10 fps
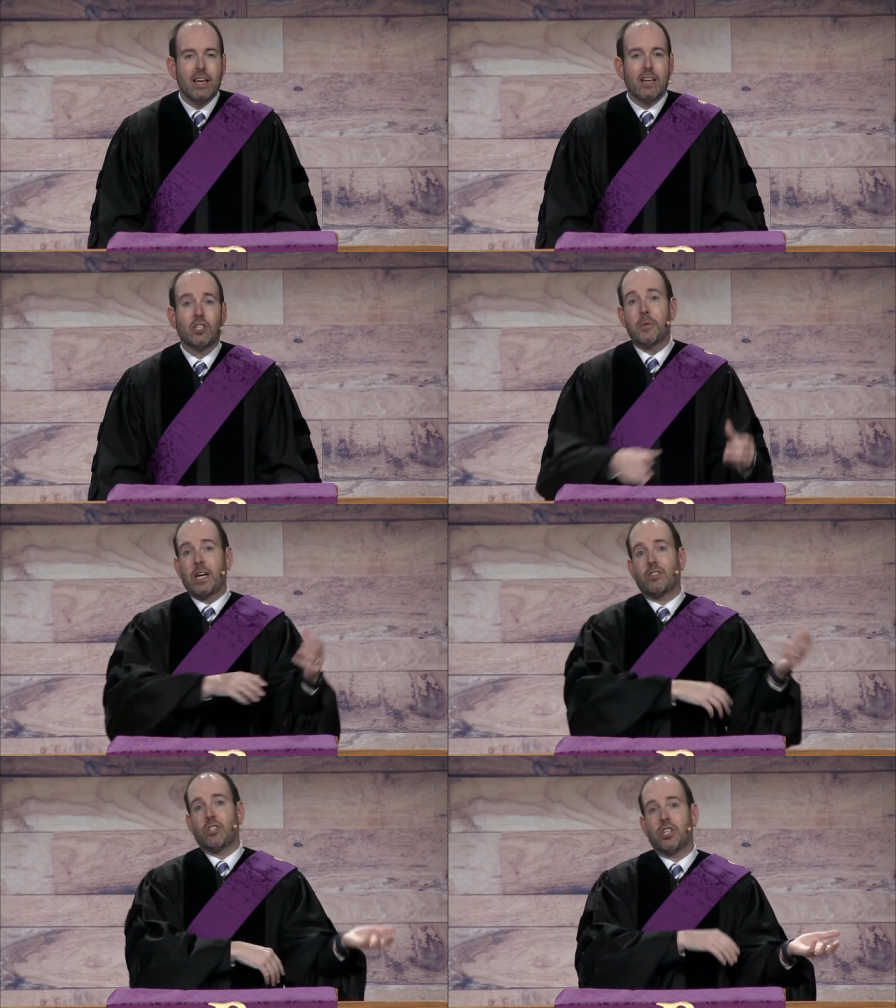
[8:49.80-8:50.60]
You see,
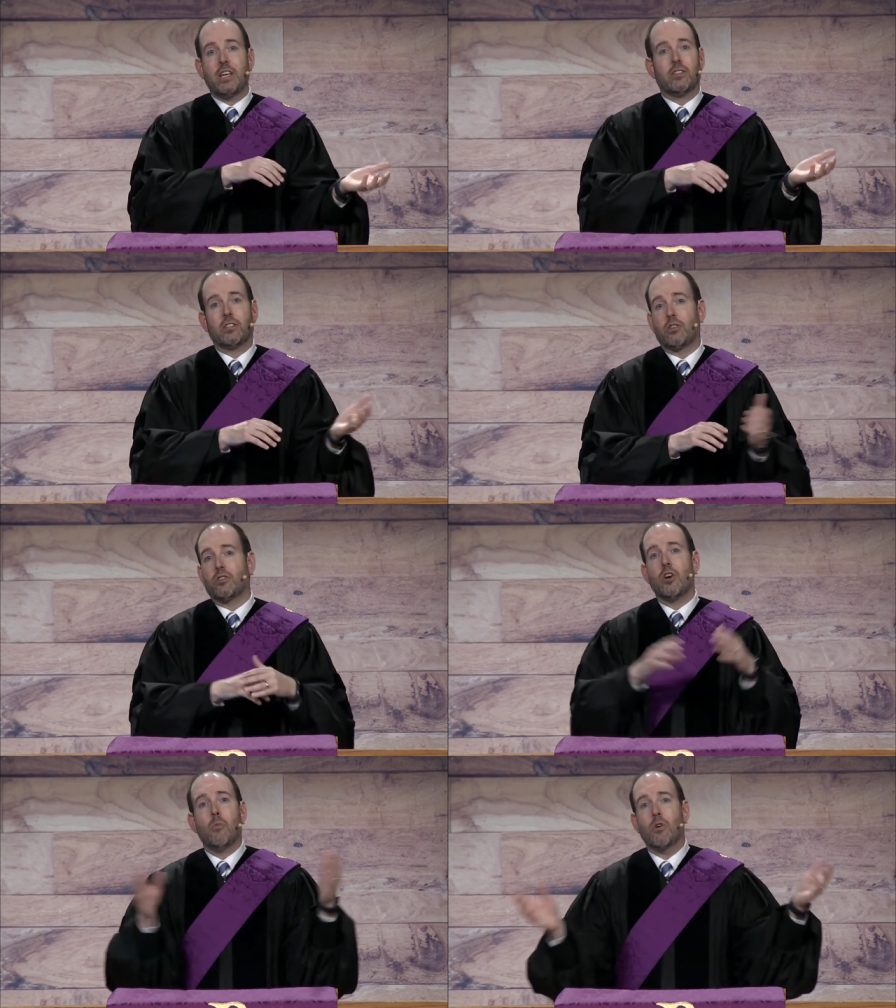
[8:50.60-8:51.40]
because of Jesus,
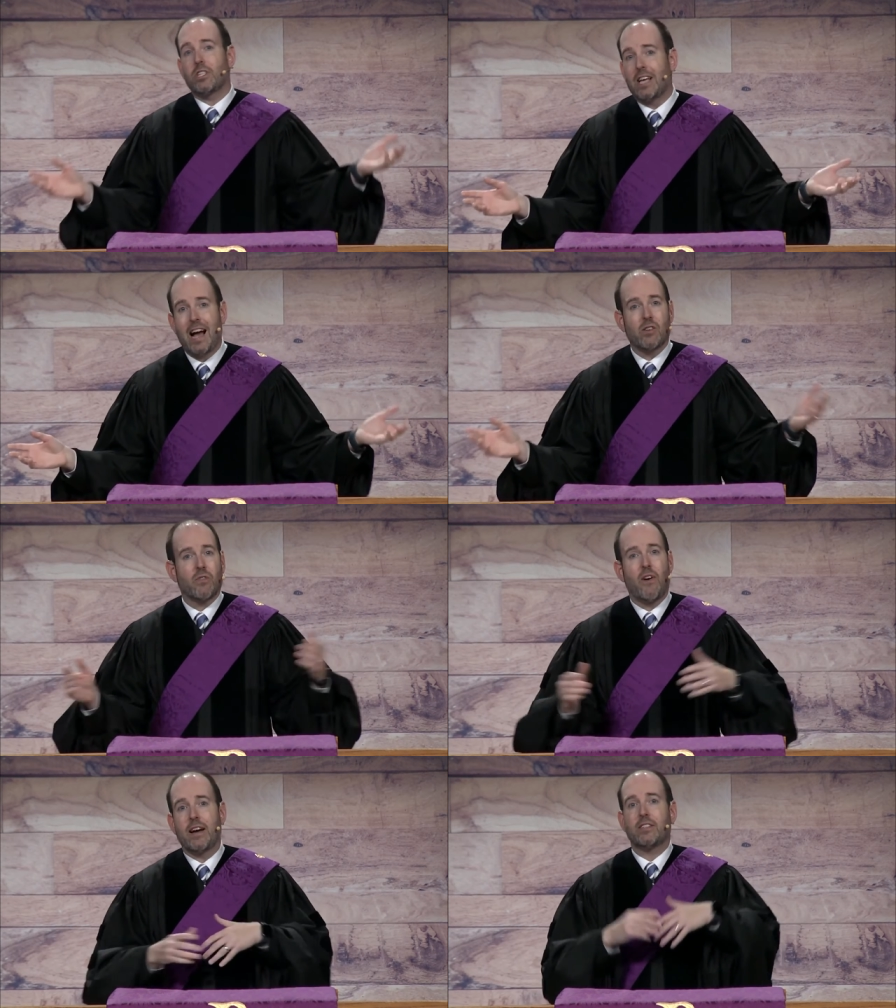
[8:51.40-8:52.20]
there's no more
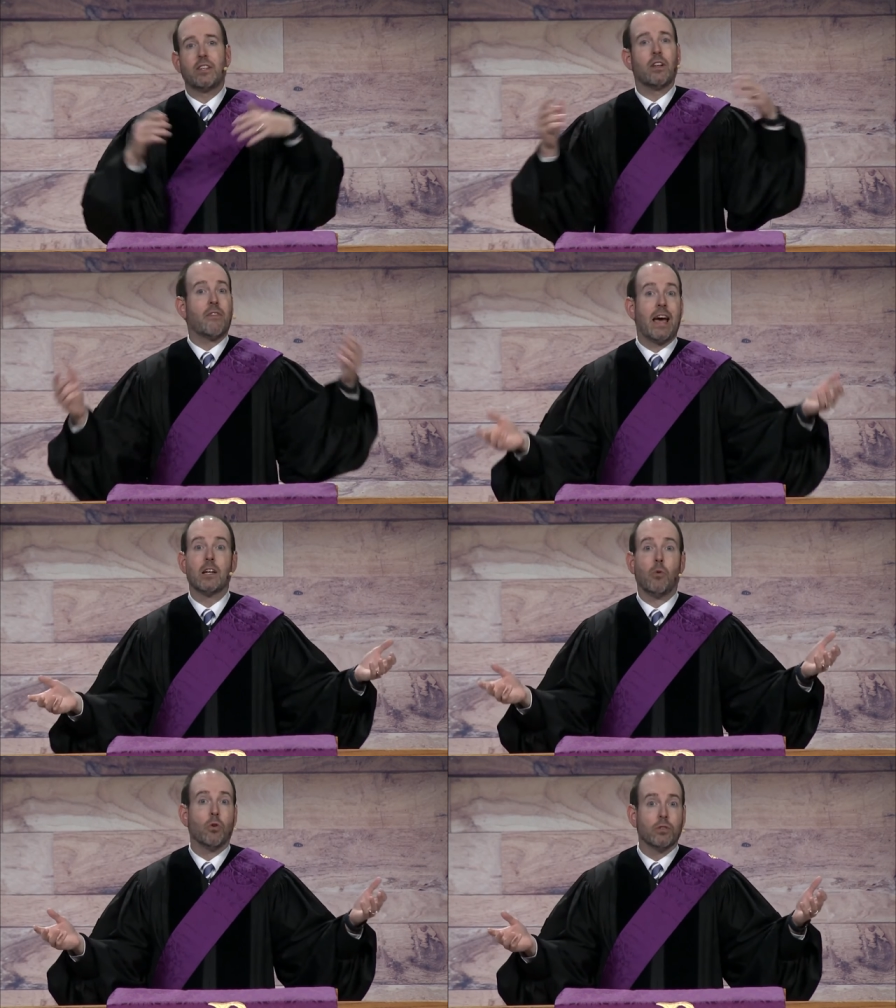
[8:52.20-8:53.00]
sacrificing of
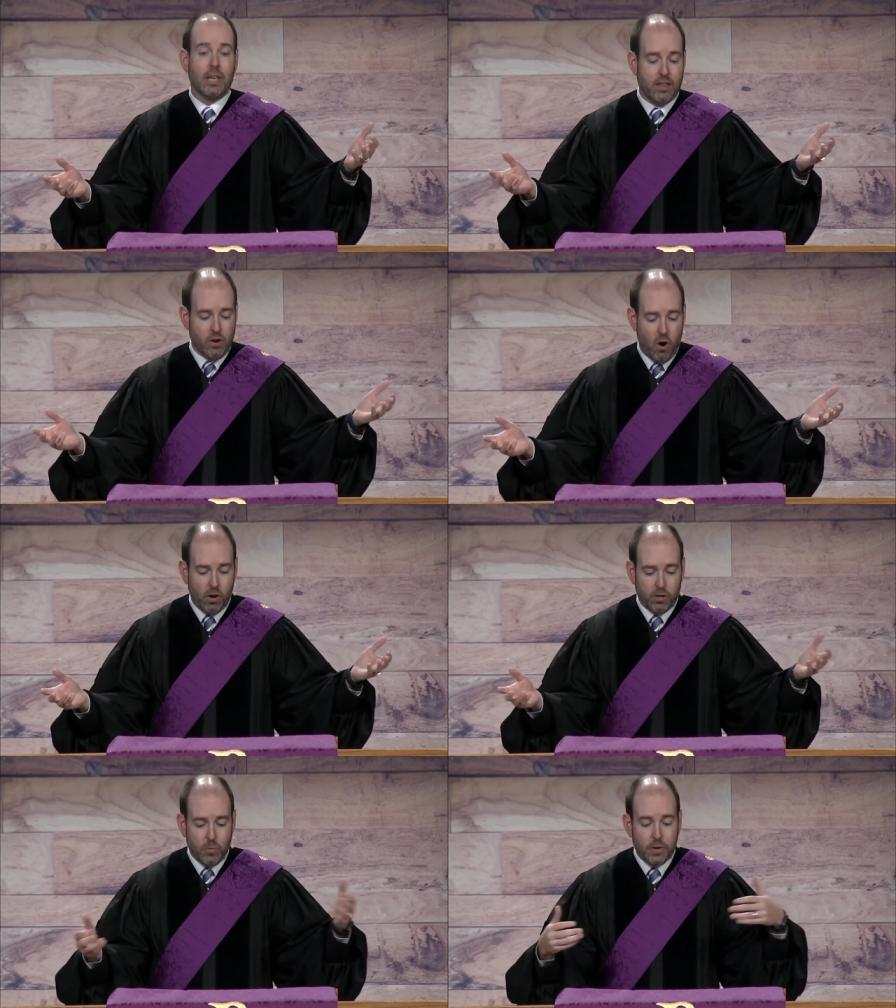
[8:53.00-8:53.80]
animals at the
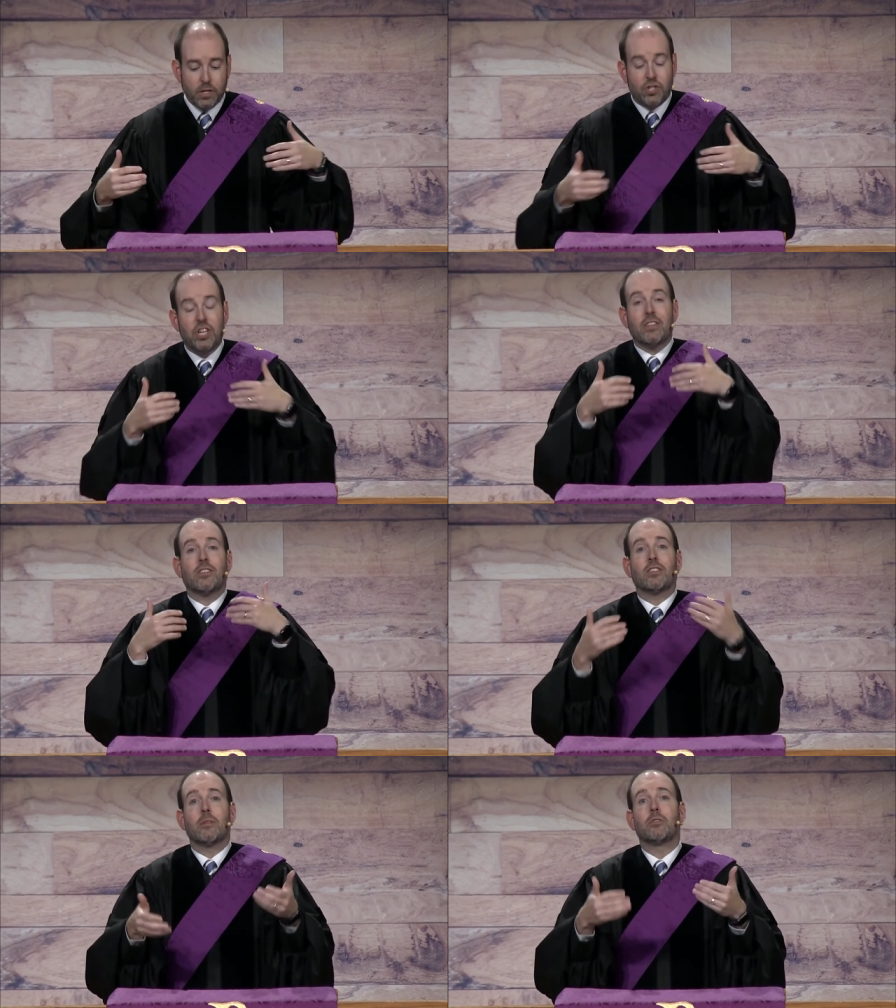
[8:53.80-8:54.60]
altar because
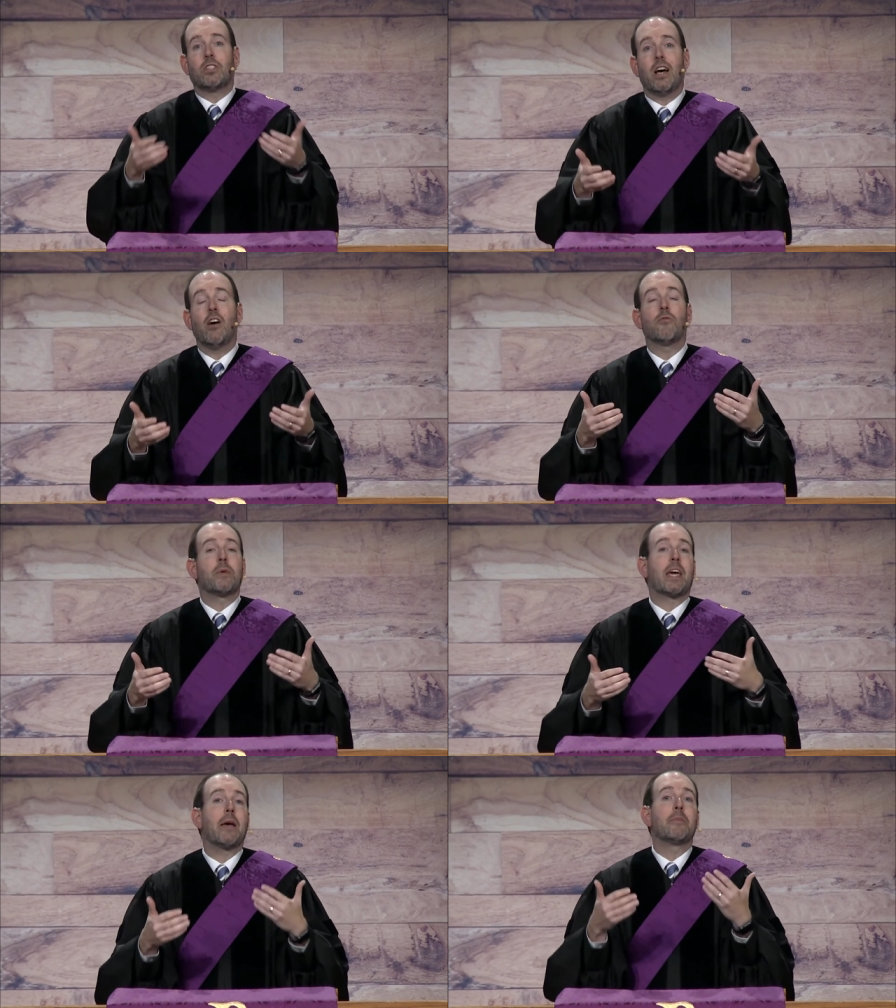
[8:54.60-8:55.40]
Jesus himself
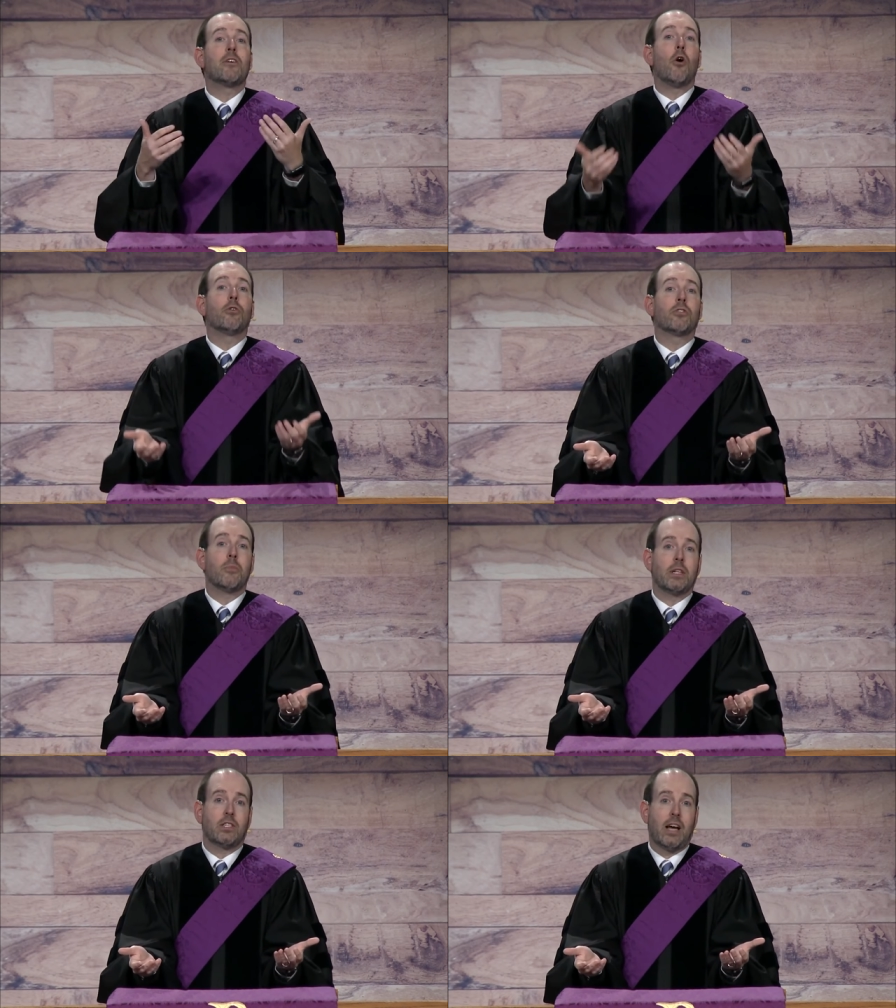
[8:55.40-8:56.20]
became the
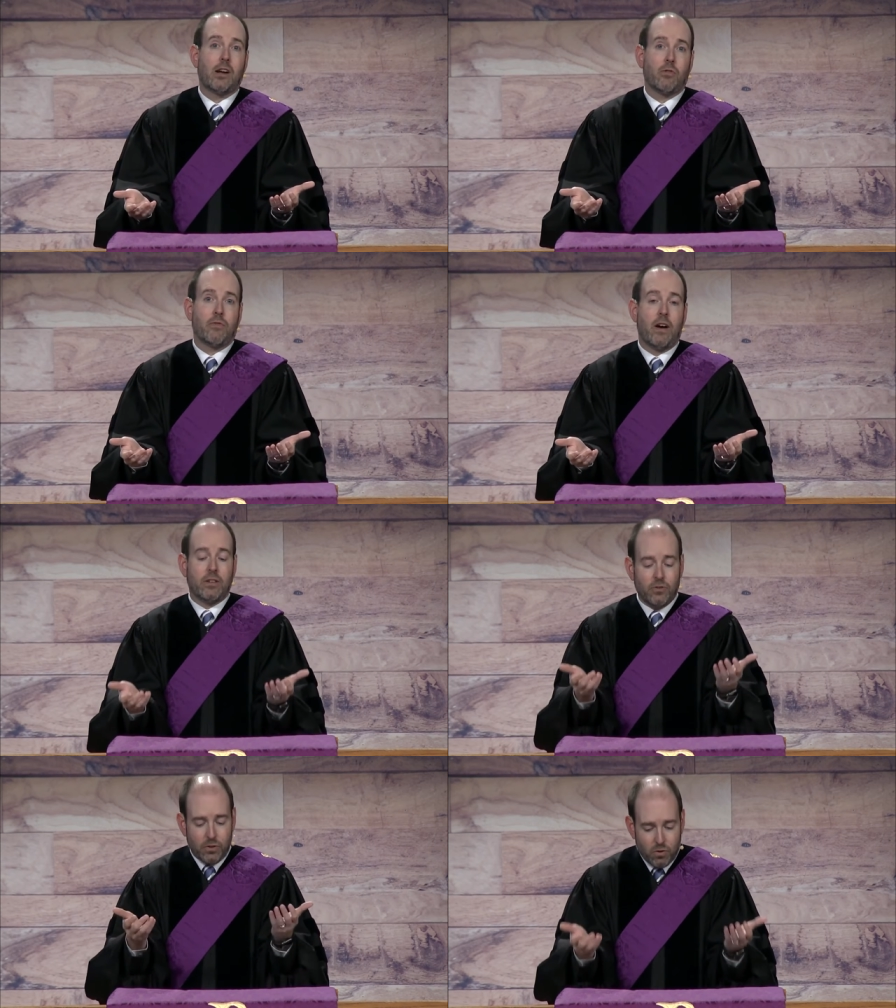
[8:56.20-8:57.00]
ultimate
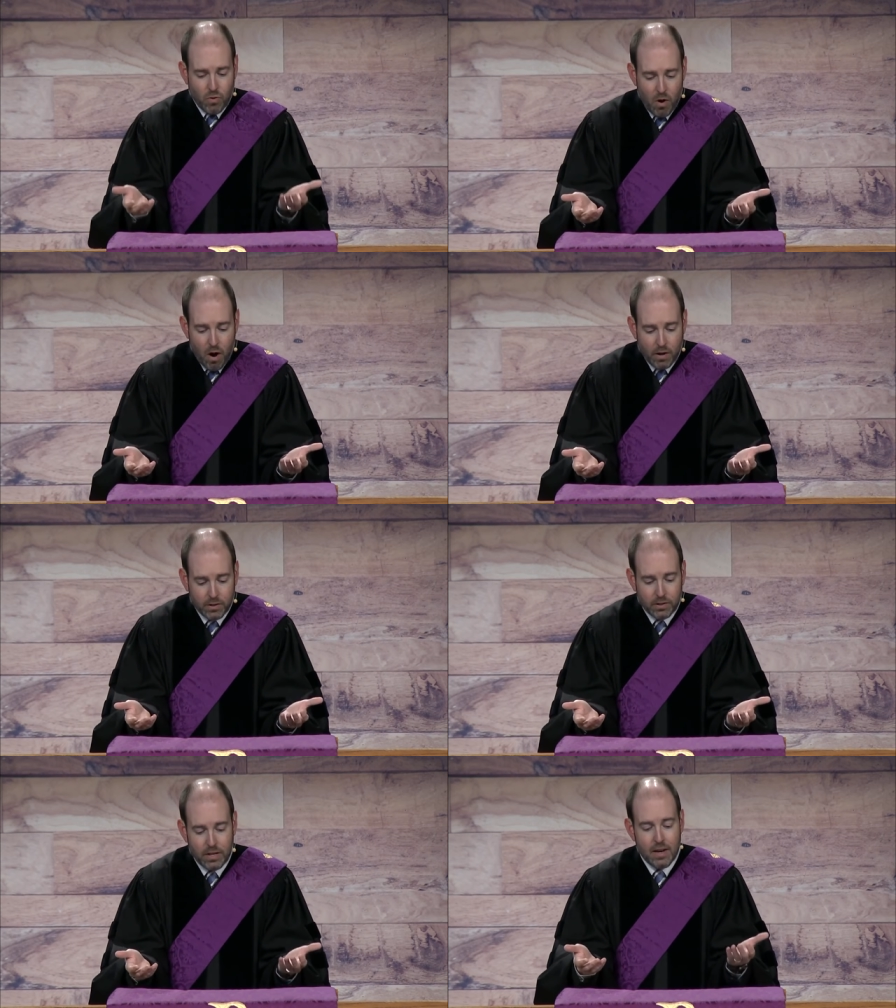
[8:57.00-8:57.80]
sacrifice on the
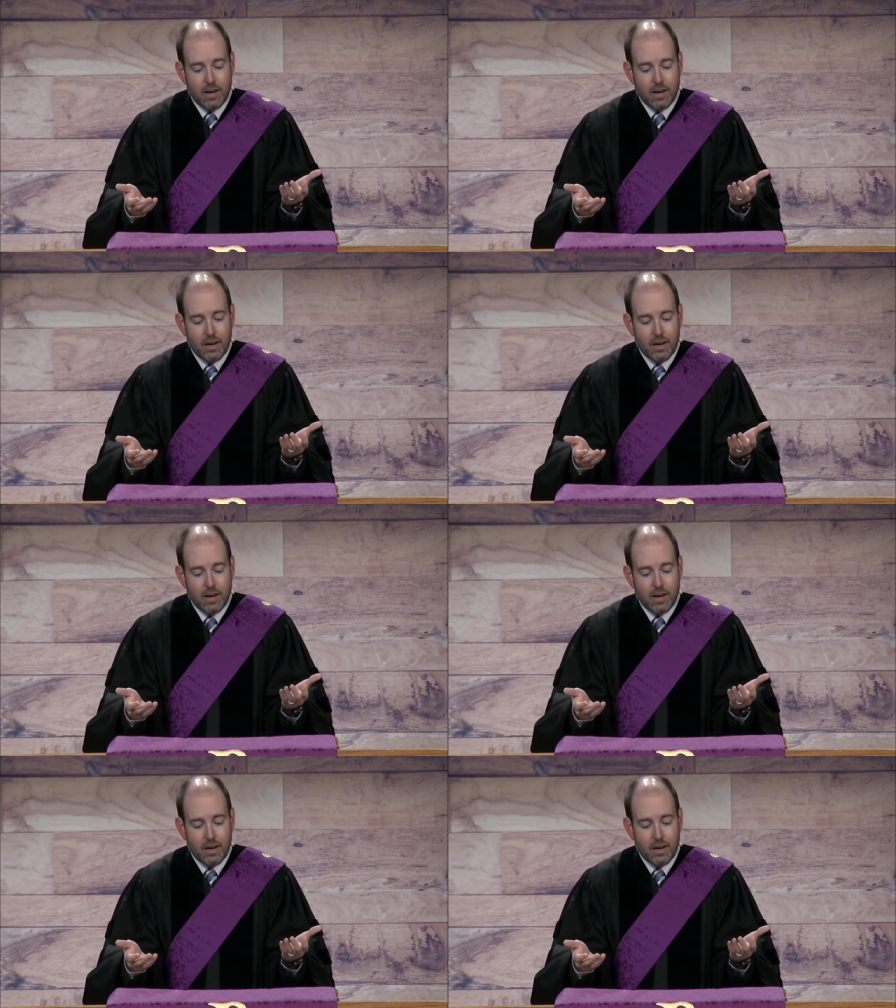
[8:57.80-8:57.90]
cross.